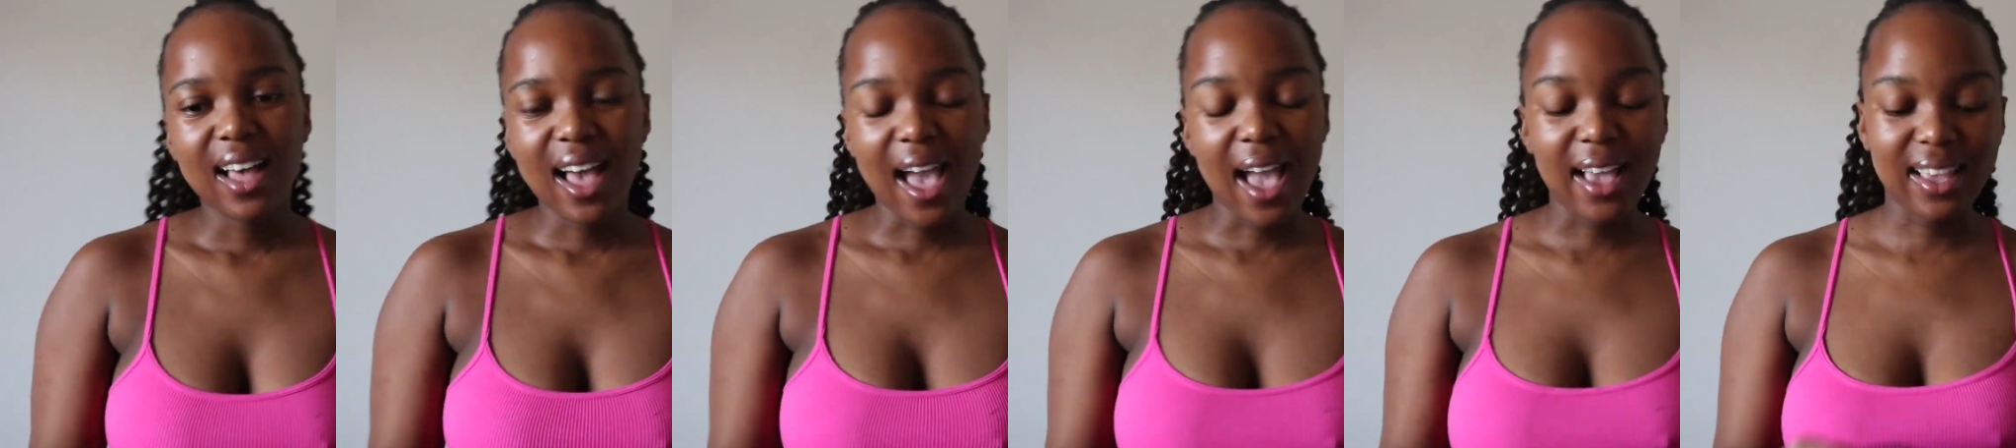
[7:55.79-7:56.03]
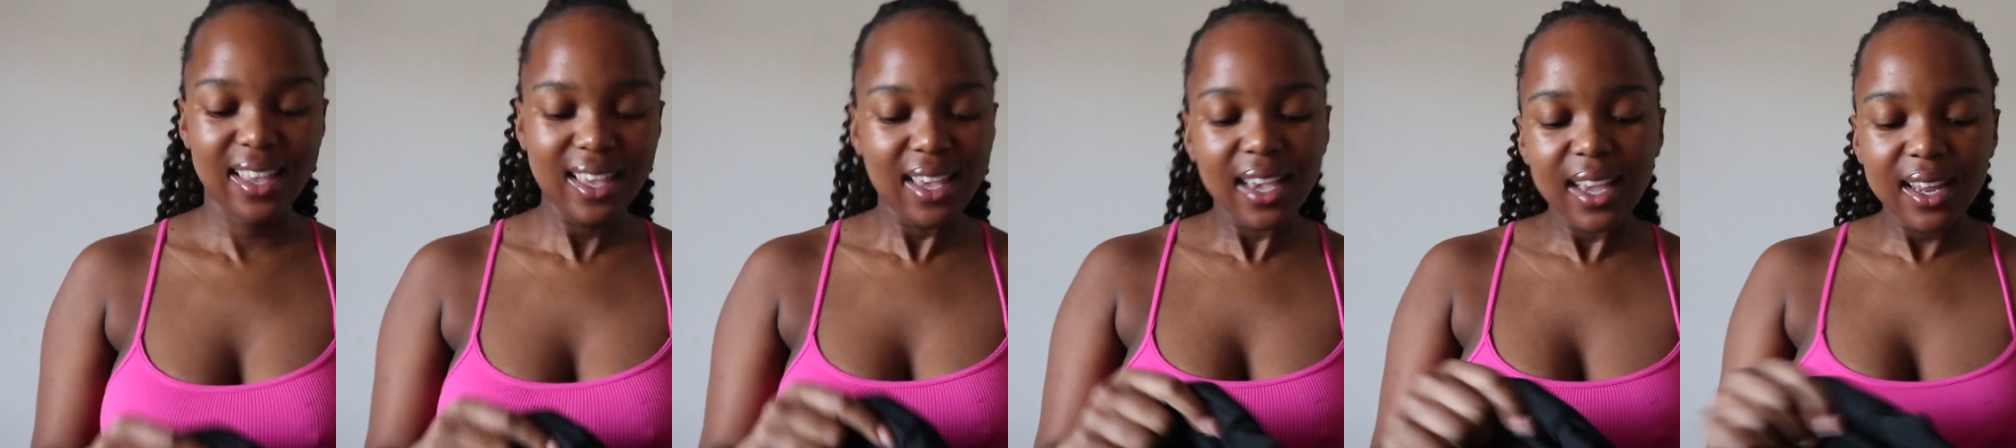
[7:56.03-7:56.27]

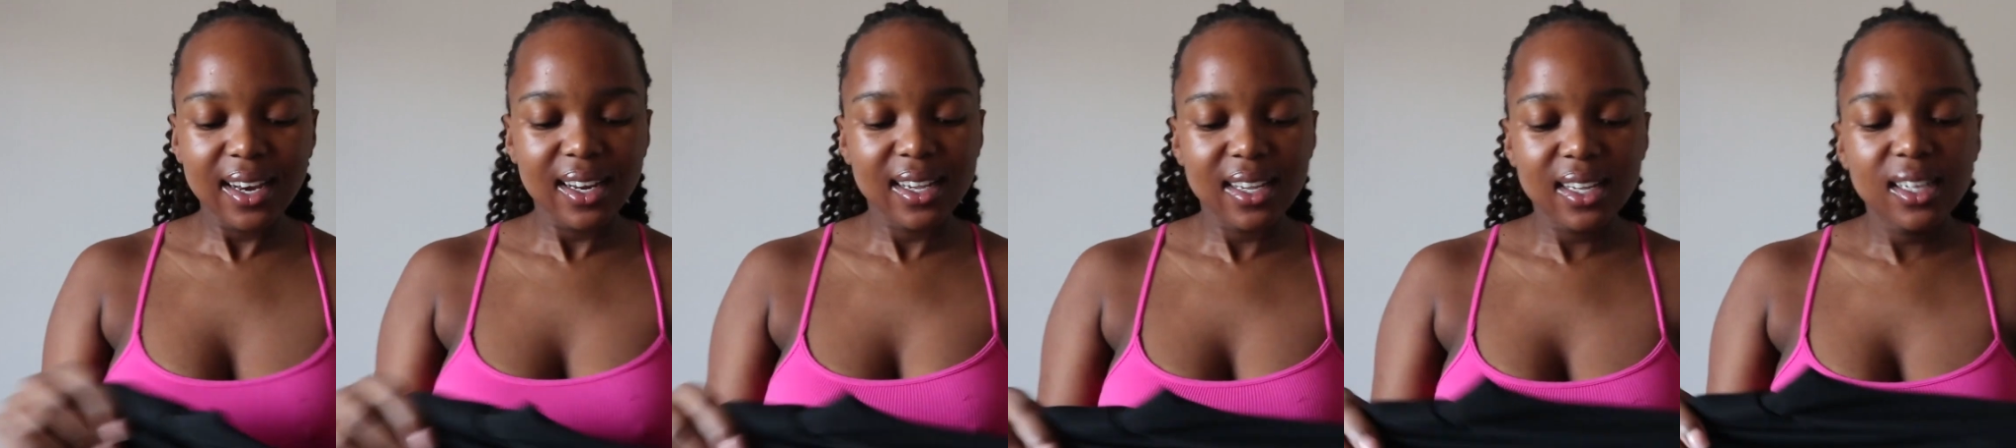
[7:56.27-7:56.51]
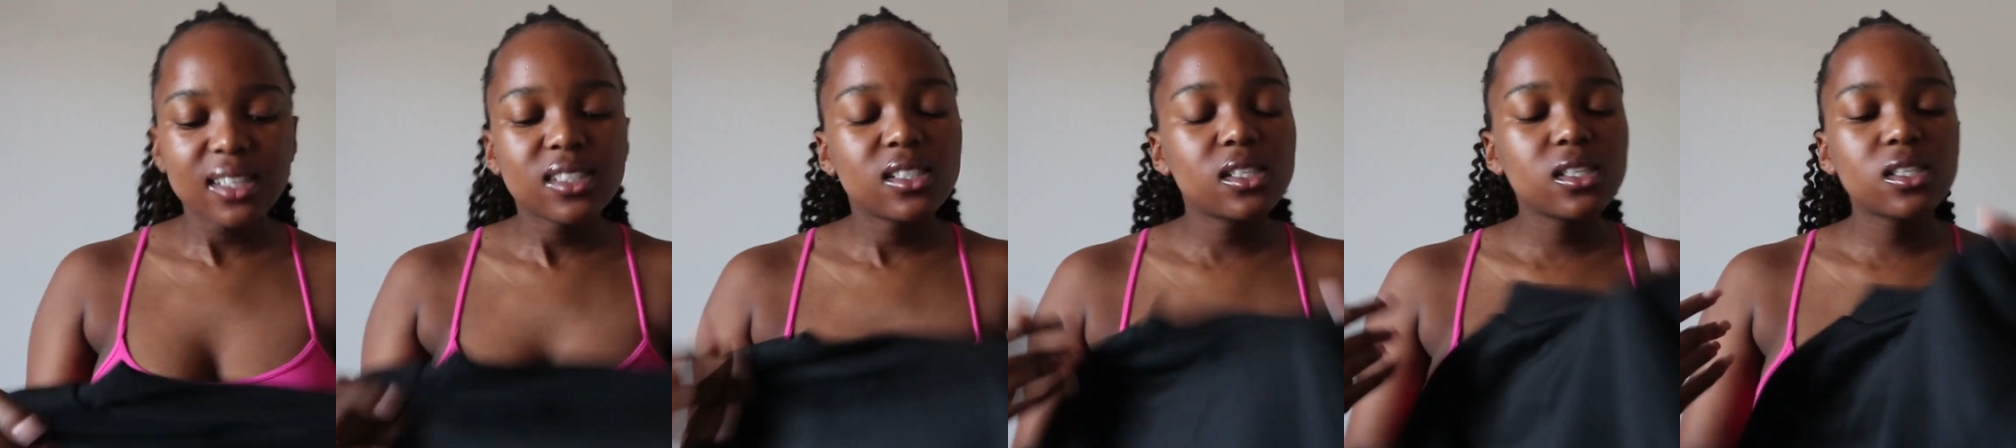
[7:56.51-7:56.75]
I get
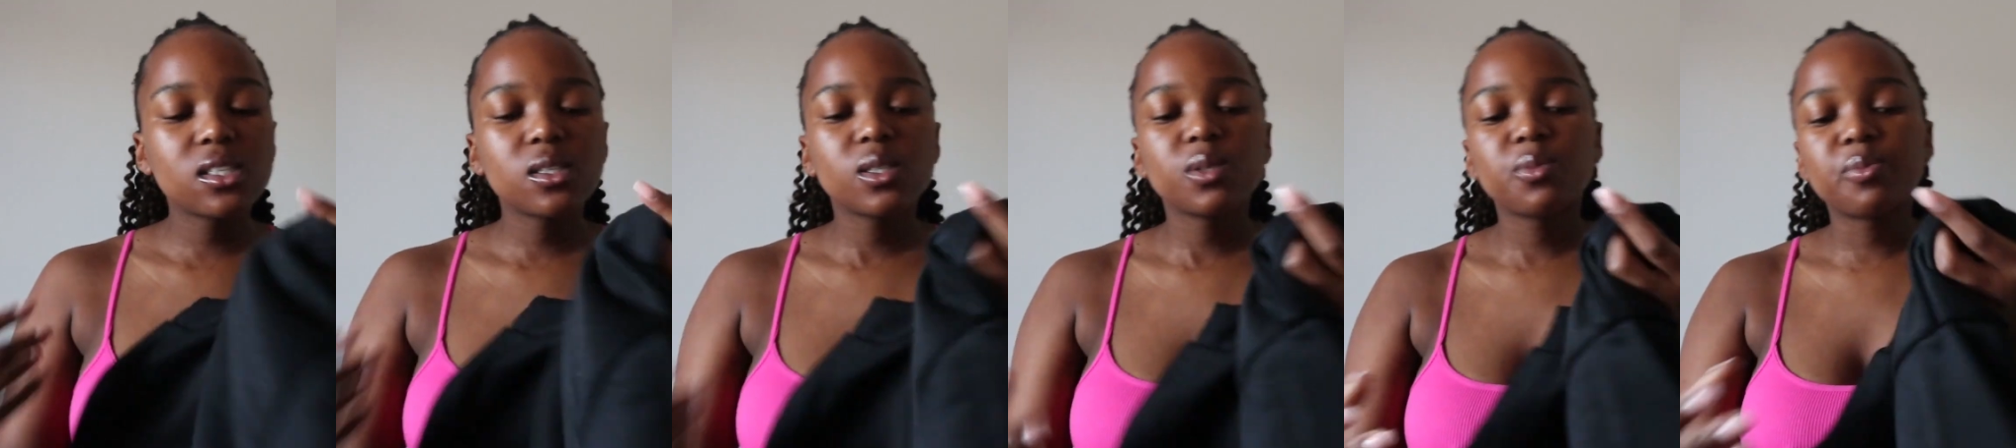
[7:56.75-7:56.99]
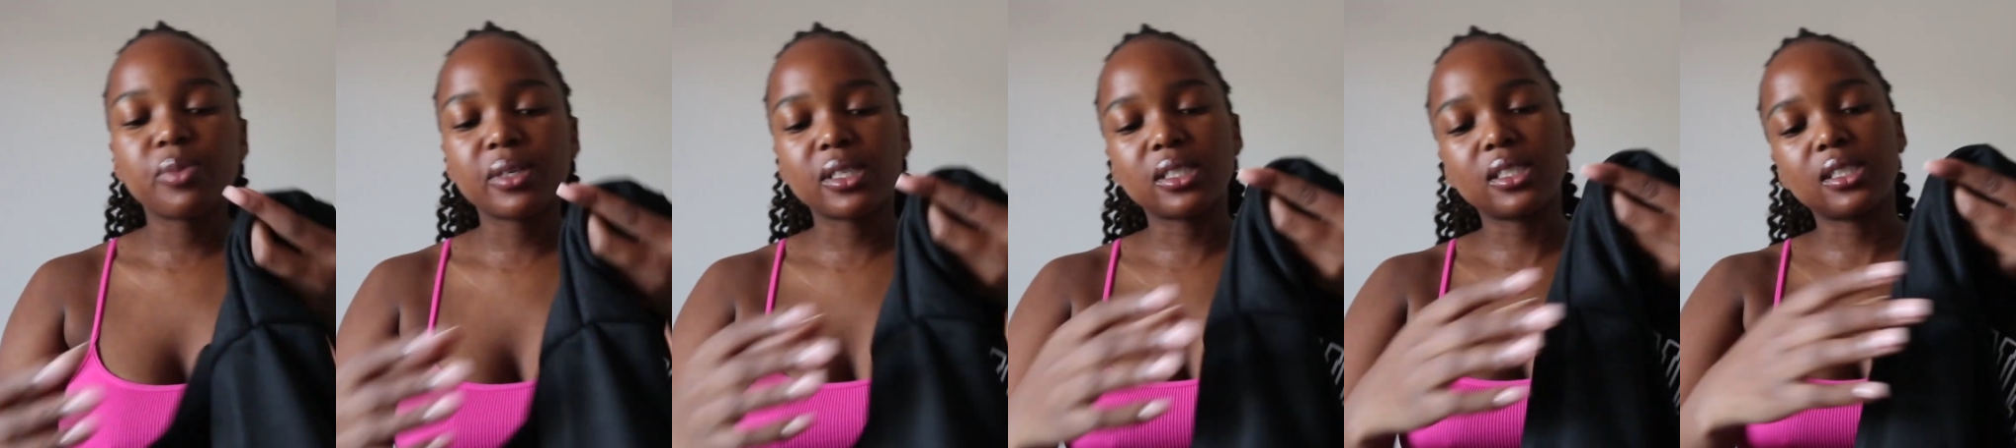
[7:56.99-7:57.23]
it,
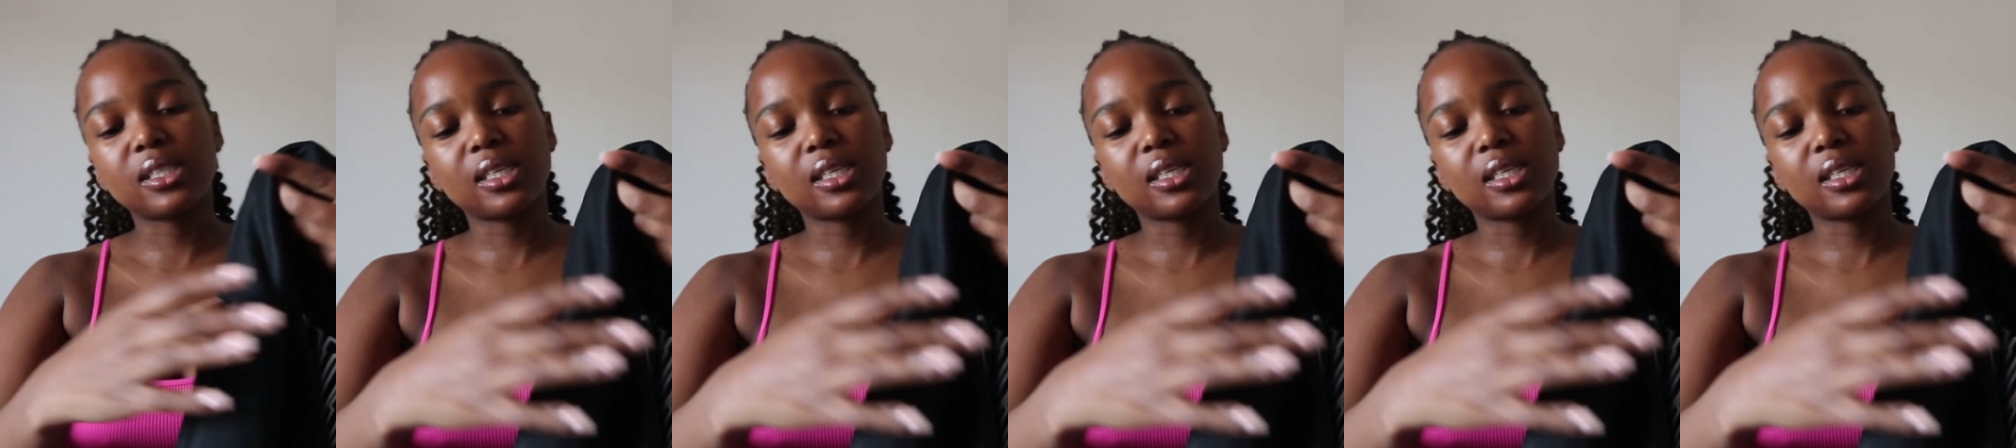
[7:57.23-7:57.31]
but